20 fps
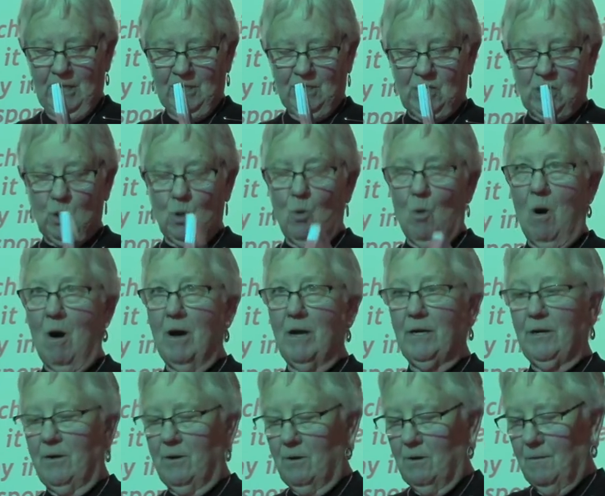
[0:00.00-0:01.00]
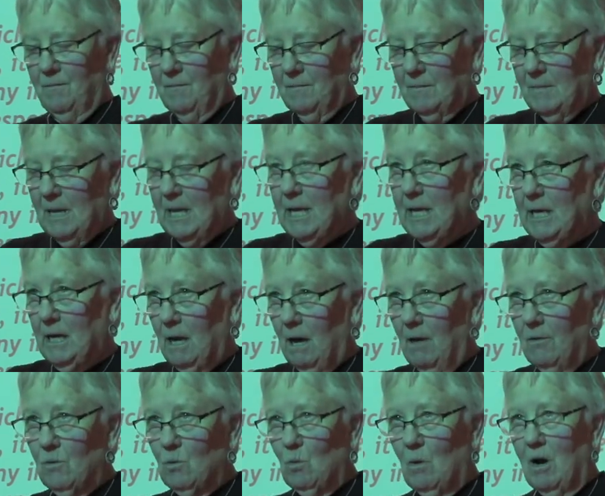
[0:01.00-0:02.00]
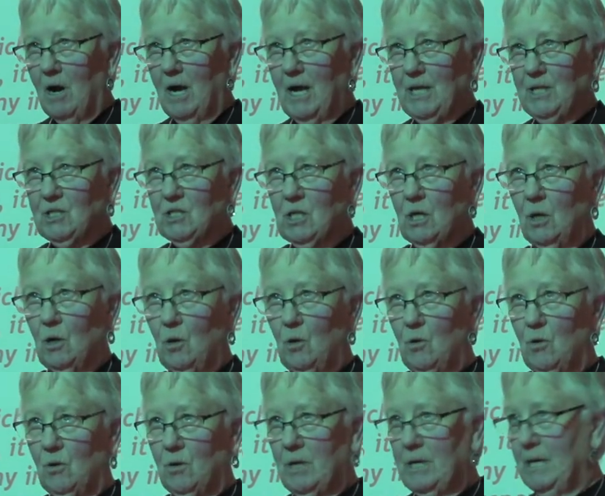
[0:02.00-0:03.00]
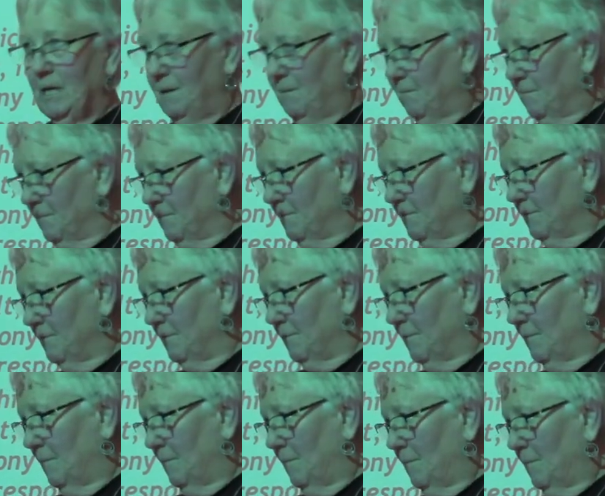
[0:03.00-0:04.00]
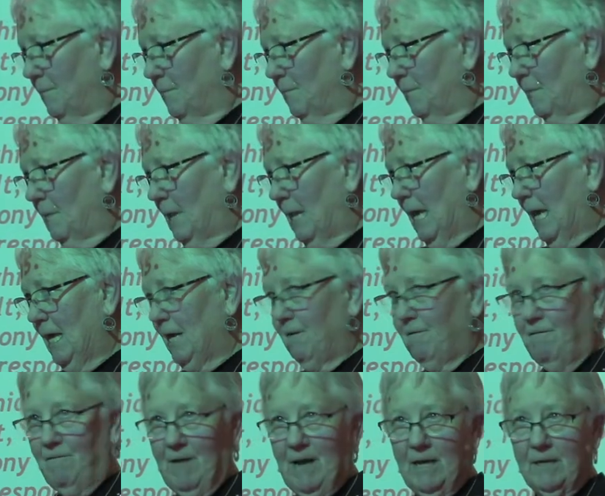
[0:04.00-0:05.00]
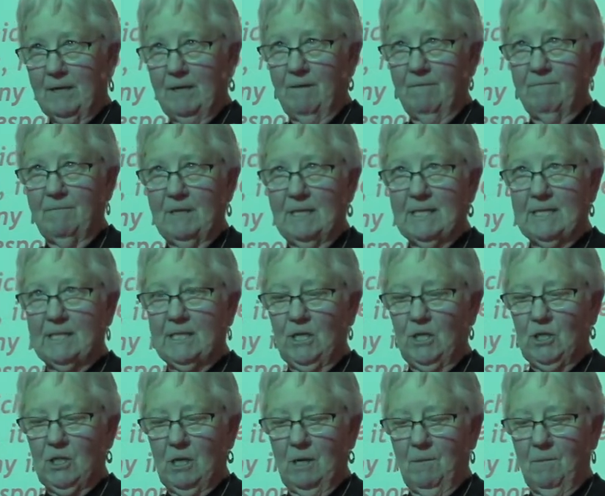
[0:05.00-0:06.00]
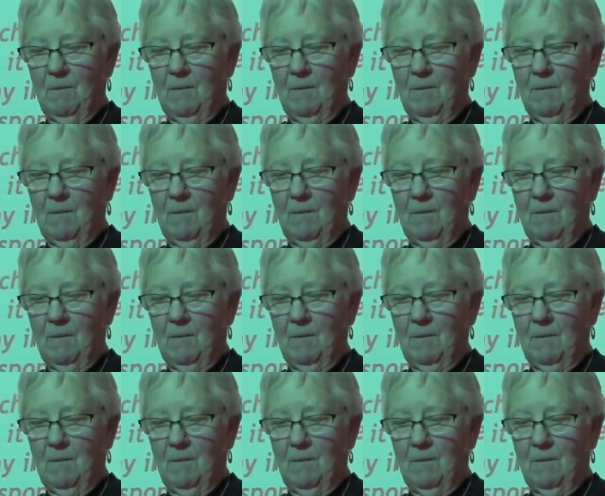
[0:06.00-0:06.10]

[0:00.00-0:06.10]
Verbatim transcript: squander an otherwise good and effective decision.